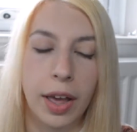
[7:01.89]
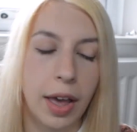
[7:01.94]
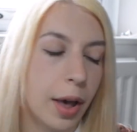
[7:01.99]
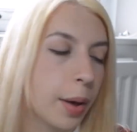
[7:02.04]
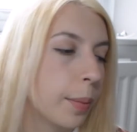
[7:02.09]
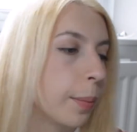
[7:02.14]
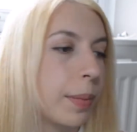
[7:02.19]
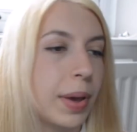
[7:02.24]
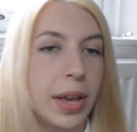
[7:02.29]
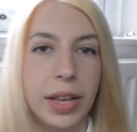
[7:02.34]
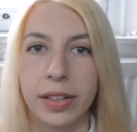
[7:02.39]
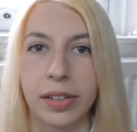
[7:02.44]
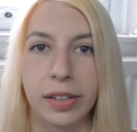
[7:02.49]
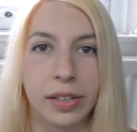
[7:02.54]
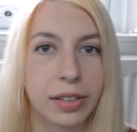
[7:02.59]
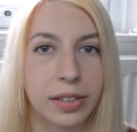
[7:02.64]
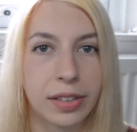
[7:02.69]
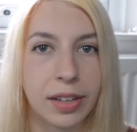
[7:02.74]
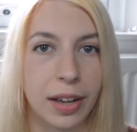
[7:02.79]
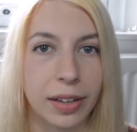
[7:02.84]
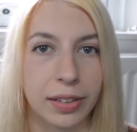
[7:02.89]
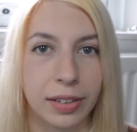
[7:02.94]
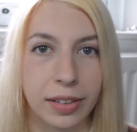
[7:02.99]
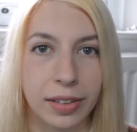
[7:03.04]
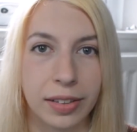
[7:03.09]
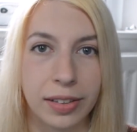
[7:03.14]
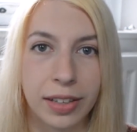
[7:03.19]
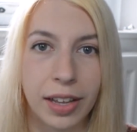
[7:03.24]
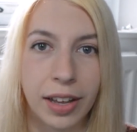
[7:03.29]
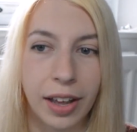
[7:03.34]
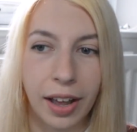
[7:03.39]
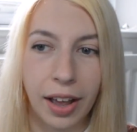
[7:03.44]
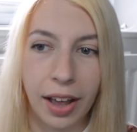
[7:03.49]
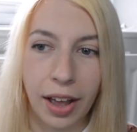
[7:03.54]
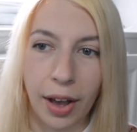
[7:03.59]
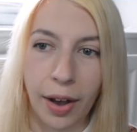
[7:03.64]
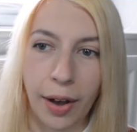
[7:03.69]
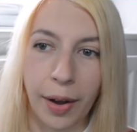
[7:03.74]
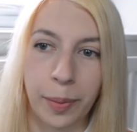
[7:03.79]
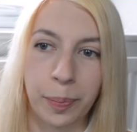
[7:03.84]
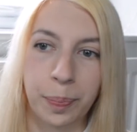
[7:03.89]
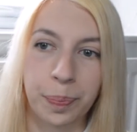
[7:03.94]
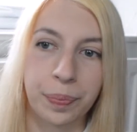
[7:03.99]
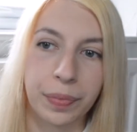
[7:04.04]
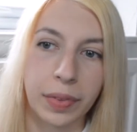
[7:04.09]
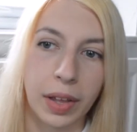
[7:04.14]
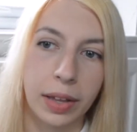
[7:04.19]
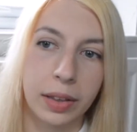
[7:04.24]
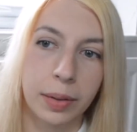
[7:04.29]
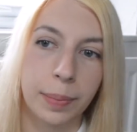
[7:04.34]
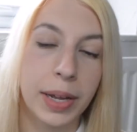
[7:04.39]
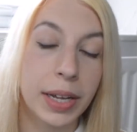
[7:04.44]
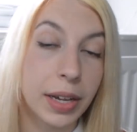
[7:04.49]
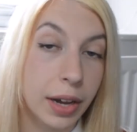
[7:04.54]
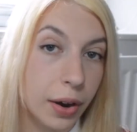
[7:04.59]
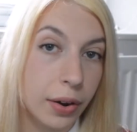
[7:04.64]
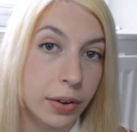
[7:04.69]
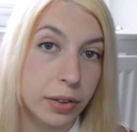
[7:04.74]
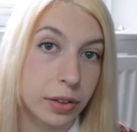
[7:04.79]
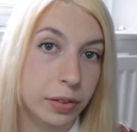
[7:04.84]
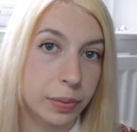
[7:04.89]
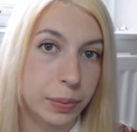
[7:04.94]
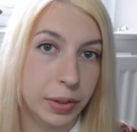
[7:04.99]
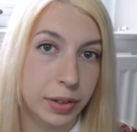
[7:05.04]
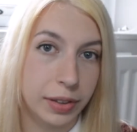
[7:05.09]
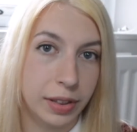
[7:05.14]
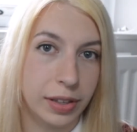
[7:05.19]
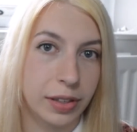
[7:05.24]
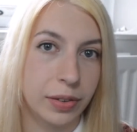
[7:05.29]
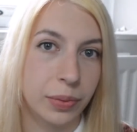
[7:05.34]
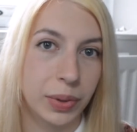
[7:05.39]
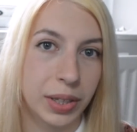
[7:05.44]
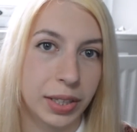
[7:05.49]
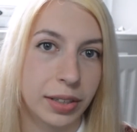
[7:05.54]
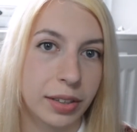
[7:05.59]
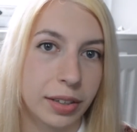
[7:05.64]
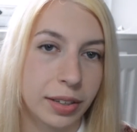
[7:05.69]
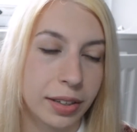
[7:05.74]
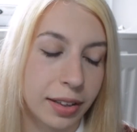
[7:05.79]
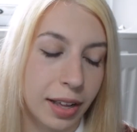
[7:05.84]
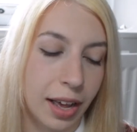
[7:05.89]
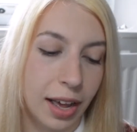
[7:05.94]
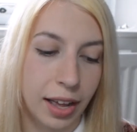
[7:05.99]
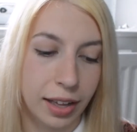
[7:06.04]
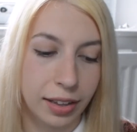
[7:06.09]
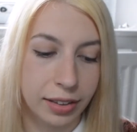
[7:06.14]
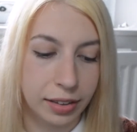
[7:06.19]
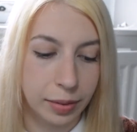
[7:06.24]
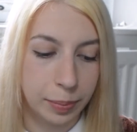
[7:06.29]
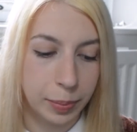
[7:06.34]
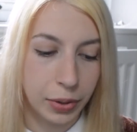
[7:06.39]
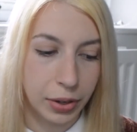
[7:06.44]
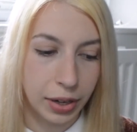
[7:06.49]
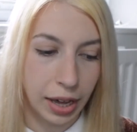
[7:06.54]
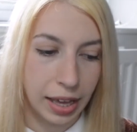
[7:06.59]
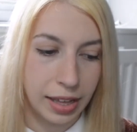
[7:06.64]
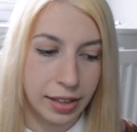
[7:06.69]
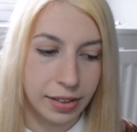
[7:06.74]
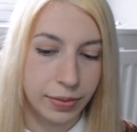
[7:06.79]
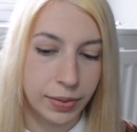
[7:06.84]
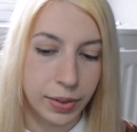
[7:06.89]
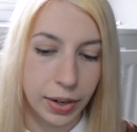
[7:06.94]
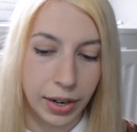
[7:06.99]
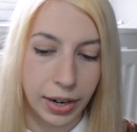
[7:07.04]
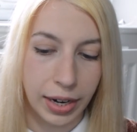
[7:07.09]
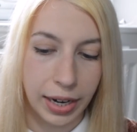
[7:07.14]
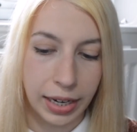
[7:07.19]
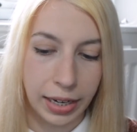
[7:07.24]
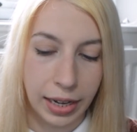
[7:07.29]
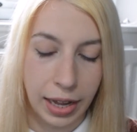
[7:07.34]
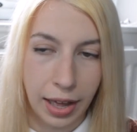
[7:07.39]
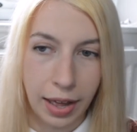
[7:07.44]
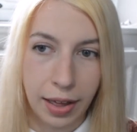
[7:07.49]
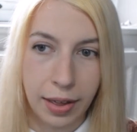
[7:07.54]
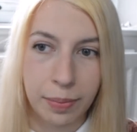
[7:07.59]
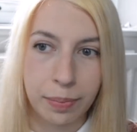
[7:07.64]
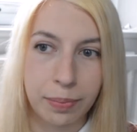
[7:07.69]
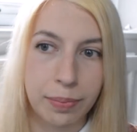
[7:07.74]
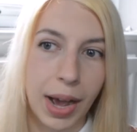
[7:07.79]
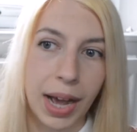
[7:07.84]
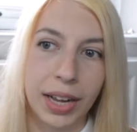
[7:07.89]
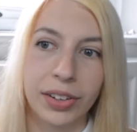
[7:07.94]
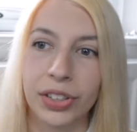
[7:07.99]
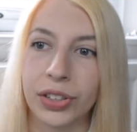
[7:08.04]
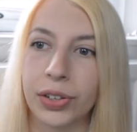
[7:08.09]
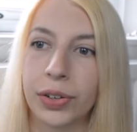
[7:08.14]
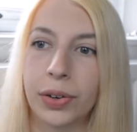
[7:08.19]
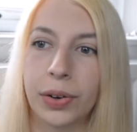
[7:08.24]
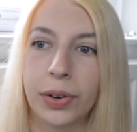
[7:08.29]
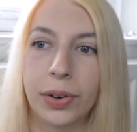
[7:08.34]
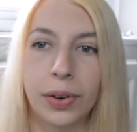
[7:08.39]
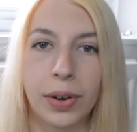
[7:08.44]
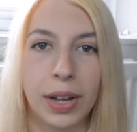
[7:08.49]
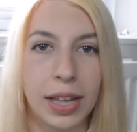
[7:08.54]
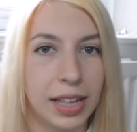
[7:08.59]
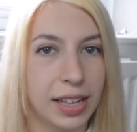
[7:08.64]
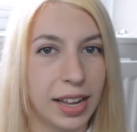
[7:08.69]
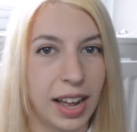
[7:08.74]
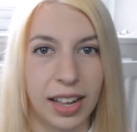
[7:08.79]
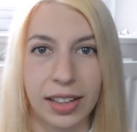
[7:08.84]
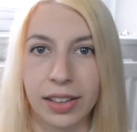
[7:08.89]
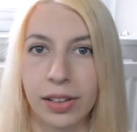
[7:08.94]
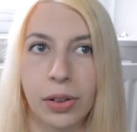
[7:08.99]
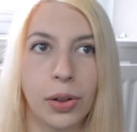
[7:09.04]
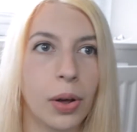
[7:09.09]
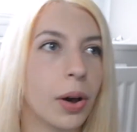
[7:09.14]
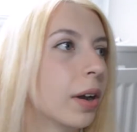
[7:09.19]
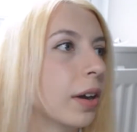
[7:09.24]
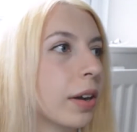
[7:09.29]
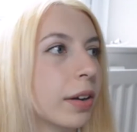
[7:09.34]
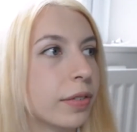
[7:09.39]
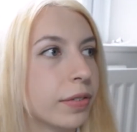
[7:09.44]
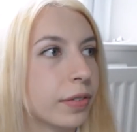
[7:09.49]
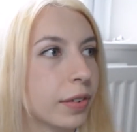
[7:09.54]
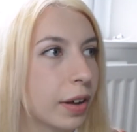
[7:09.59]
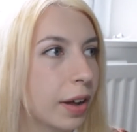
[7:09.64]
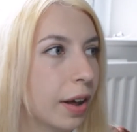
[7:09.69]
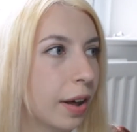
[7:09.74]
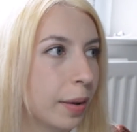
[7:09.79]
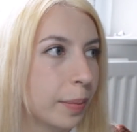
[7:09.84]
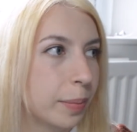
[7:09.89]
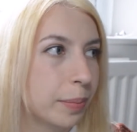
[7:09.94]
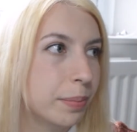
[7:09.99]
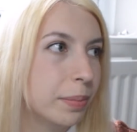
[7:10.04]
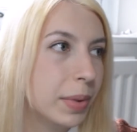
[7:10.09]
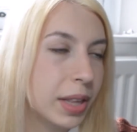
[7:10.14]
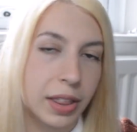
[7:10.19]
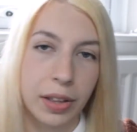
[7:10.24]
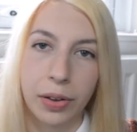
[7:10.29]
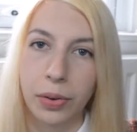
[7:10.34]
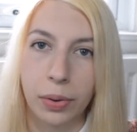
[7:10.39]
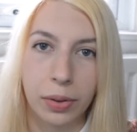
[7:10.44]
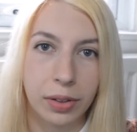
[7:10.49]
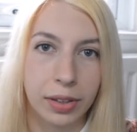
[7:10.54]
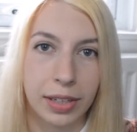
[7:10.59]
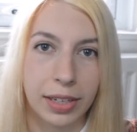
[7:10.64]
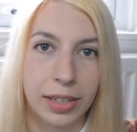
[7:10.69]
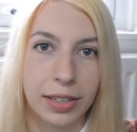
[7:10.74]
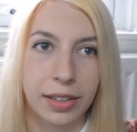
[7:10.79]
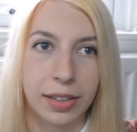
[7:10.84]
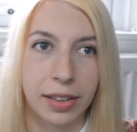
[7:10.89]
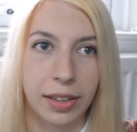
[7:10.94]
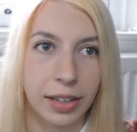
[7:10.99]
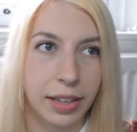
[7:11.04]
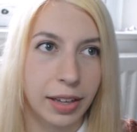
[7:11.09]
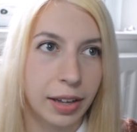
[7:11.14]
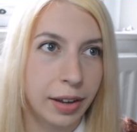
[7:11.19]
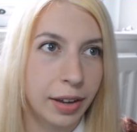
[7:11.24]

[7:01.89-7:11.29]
amazing assassins. And the main character is one of these witches, and the book is very magical. It has a lot of mythical things like